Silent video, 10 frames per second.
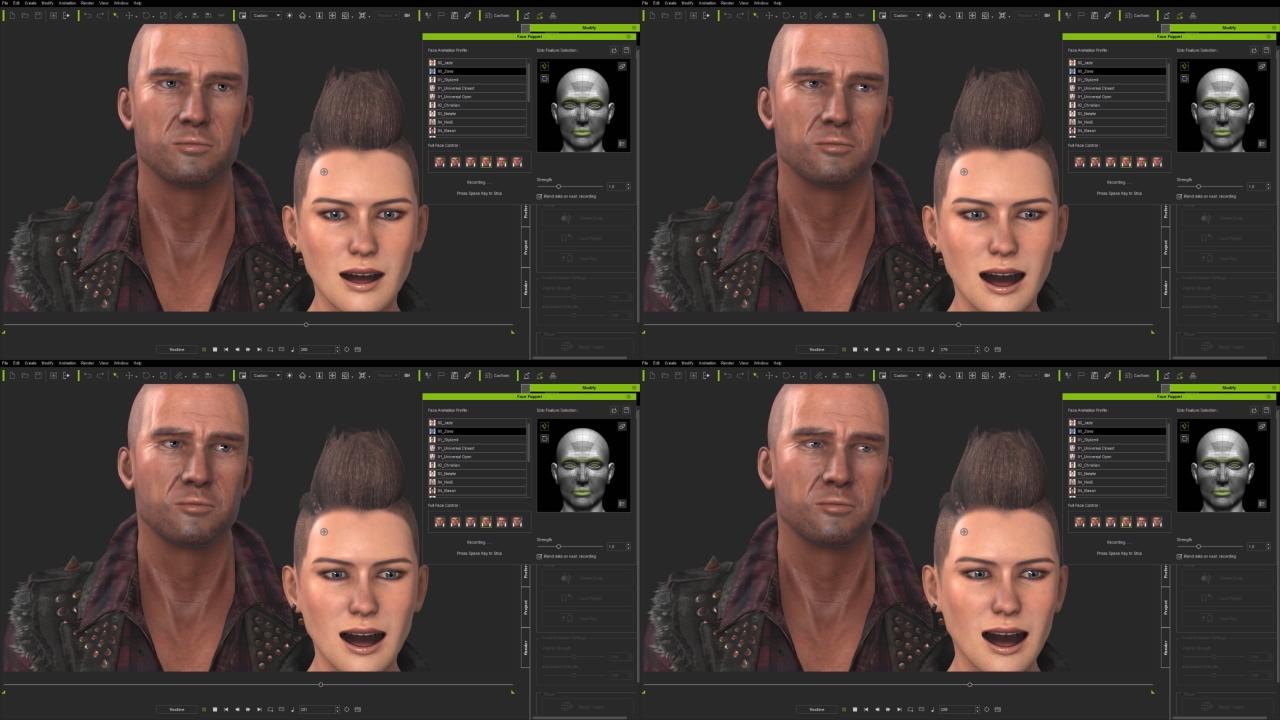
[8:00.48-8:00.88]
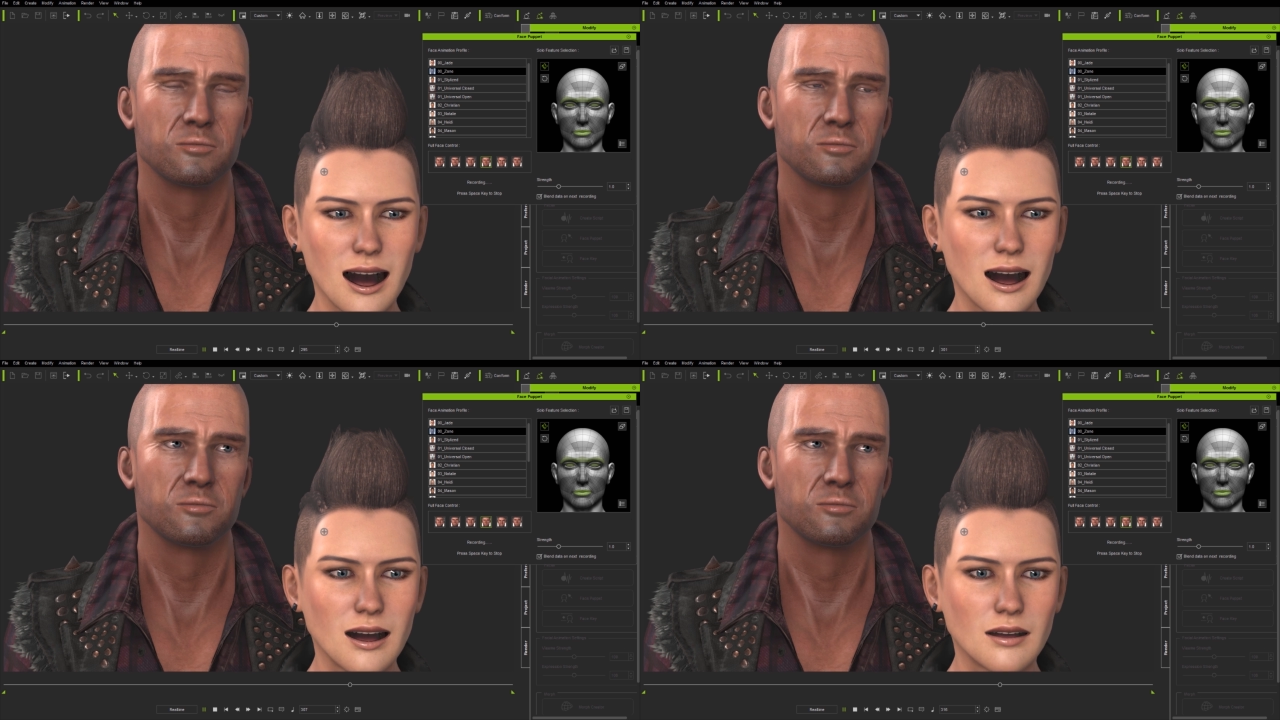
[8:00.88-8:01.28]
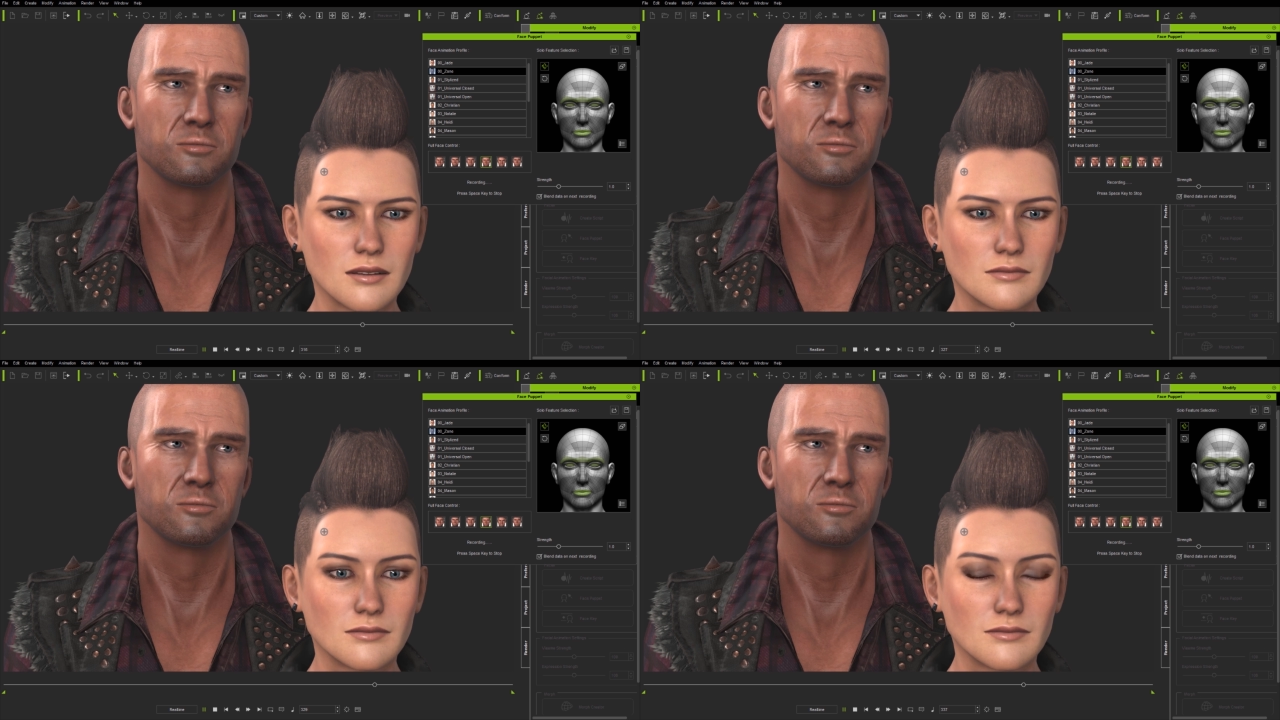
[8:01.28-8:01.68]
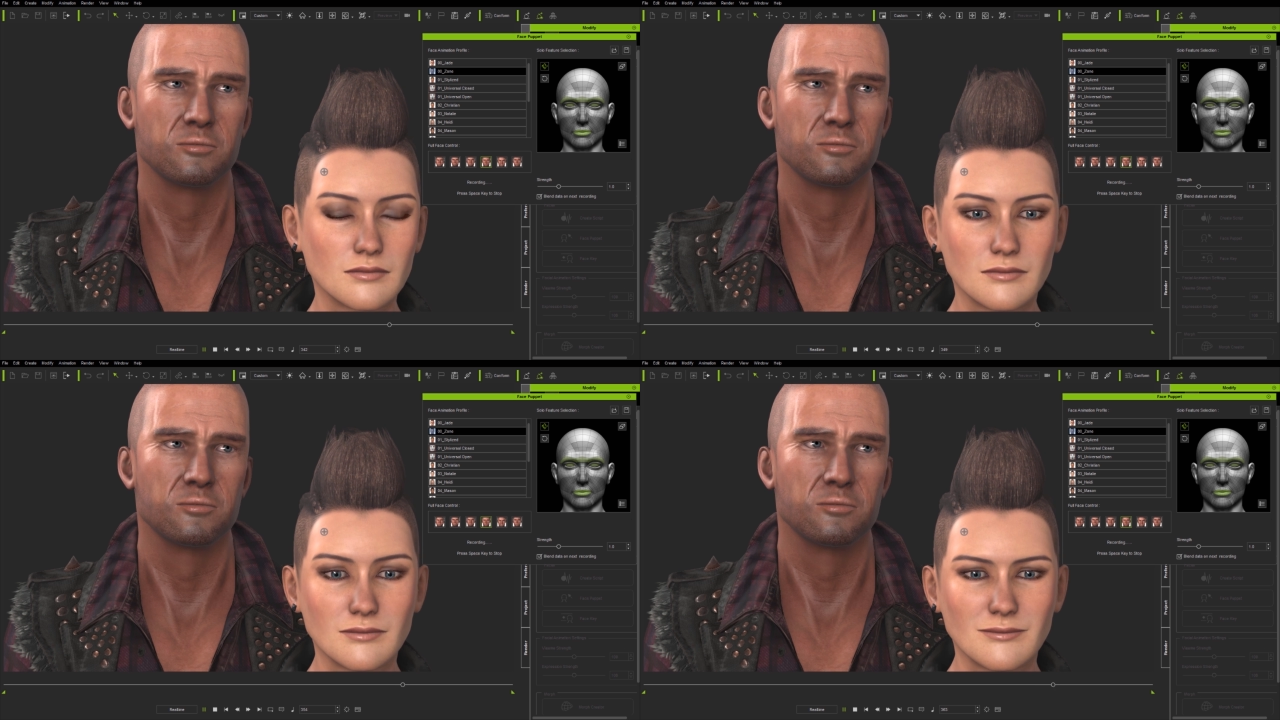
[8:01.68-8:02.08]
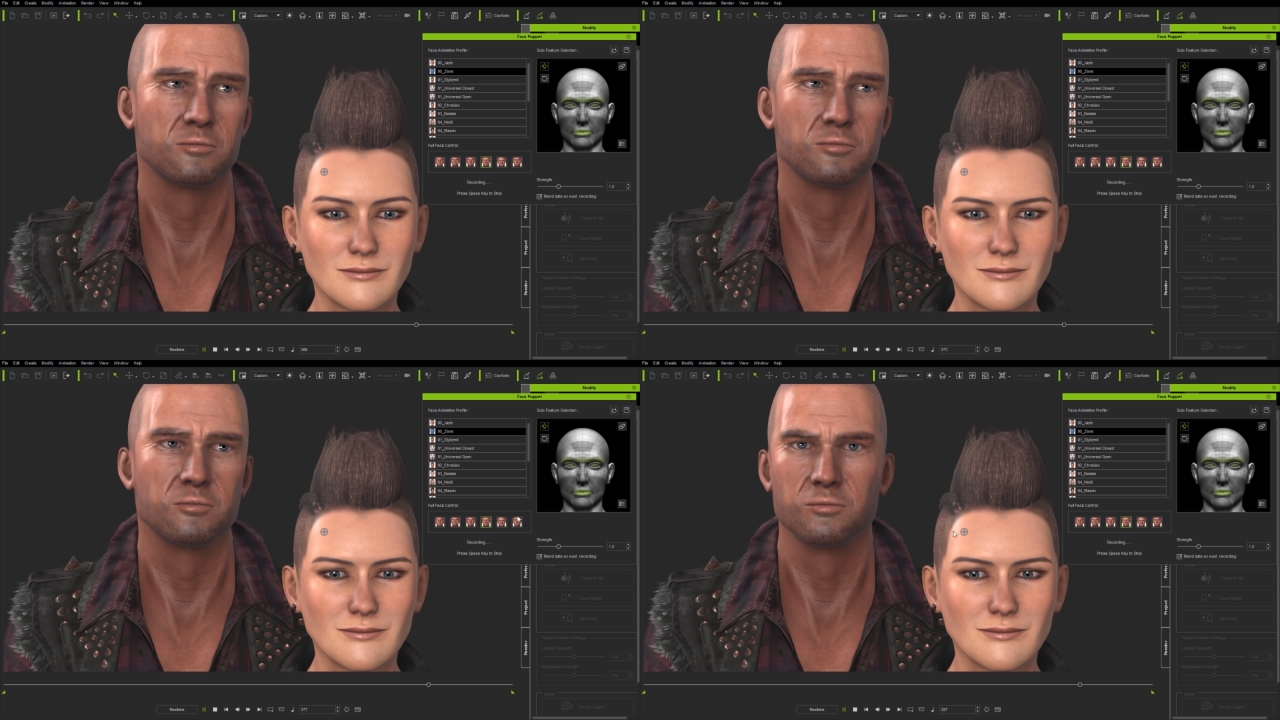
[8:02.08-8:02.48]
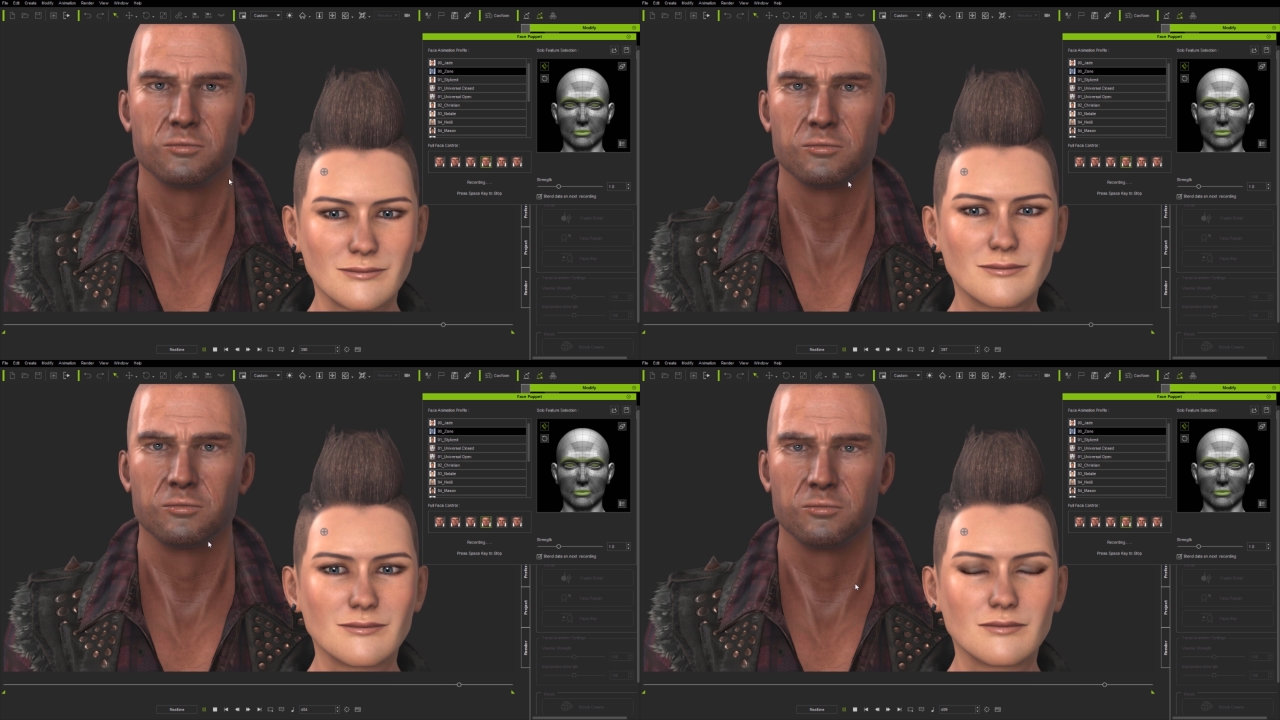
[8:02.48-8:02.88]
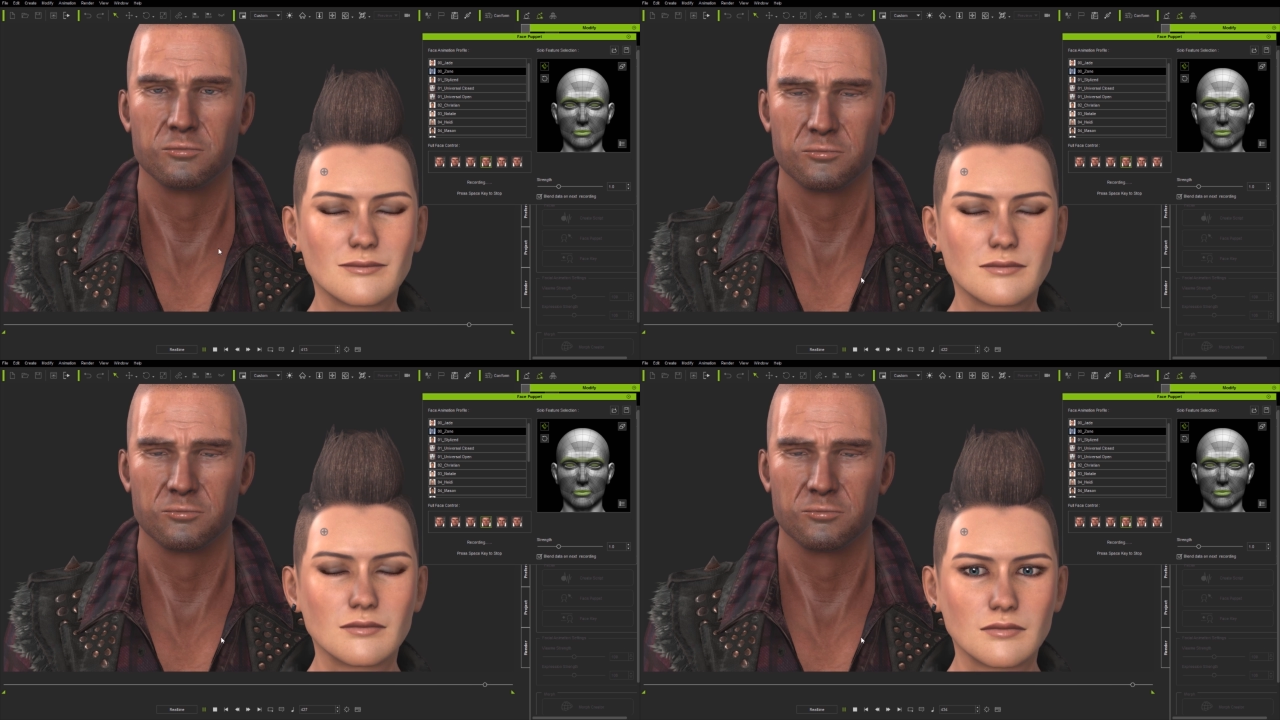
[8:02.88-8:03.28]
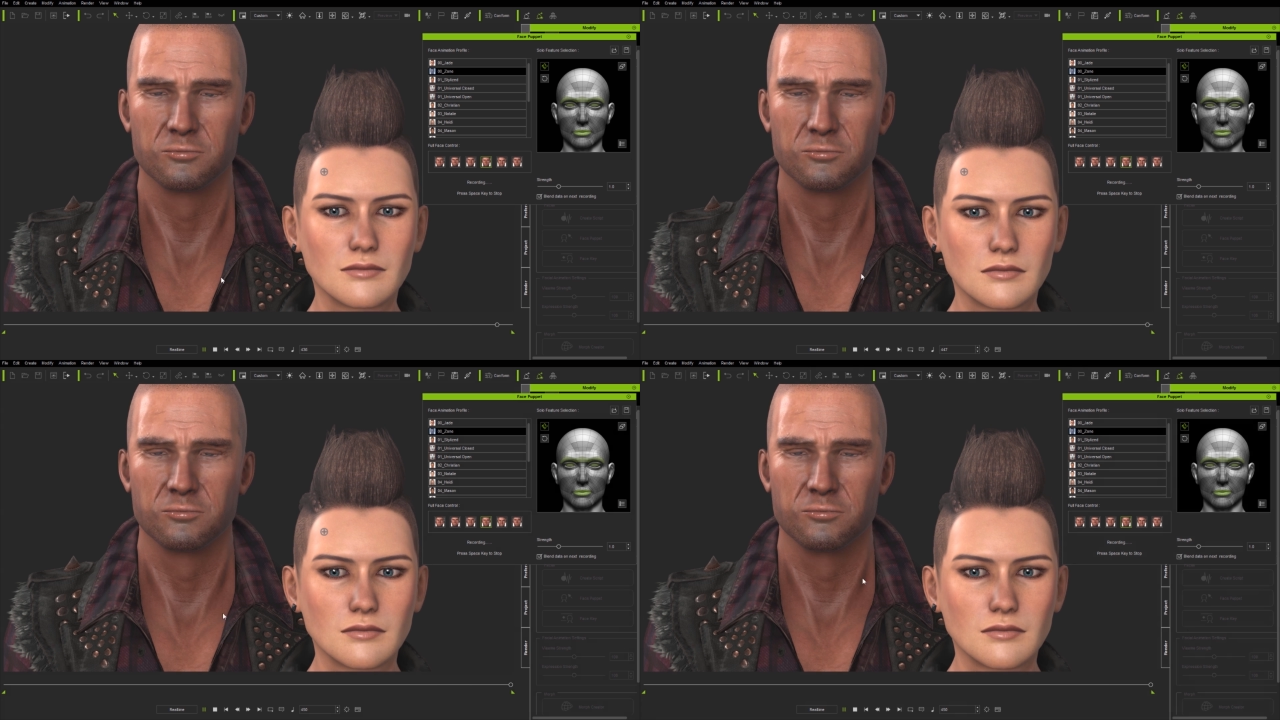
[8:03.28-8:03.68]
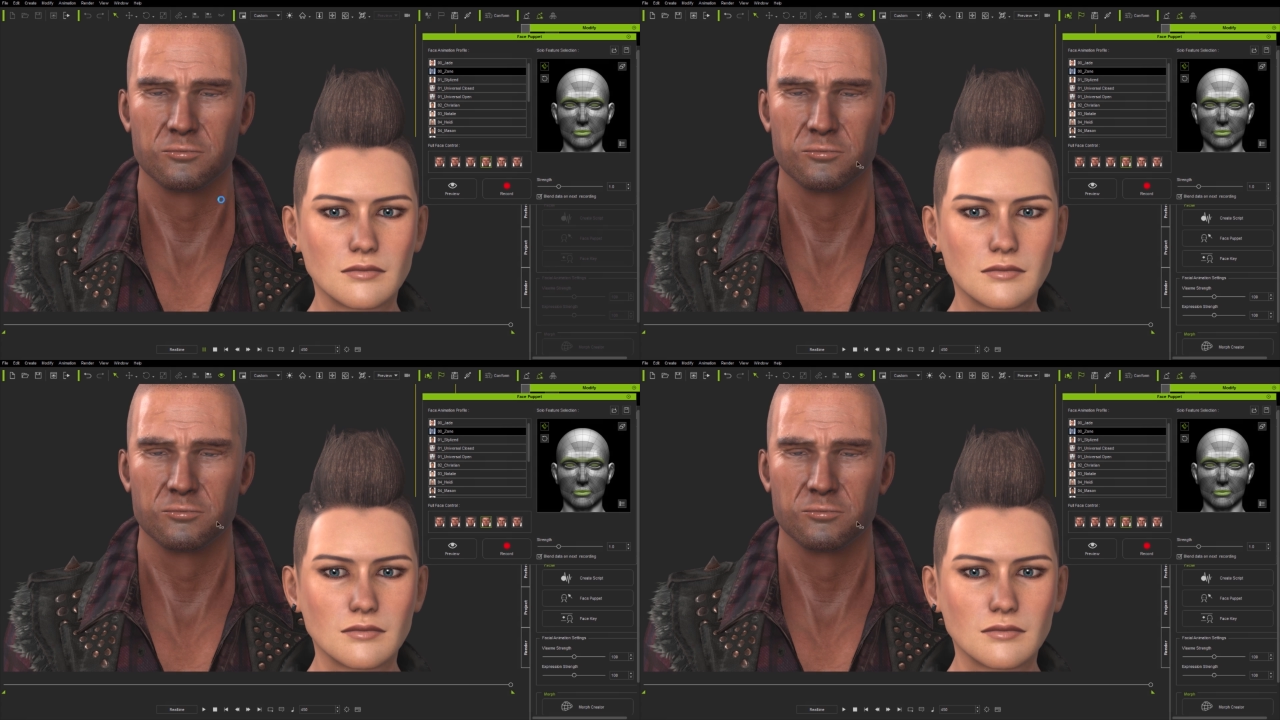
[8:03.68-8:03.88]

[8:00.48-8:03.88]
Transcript: [no speech]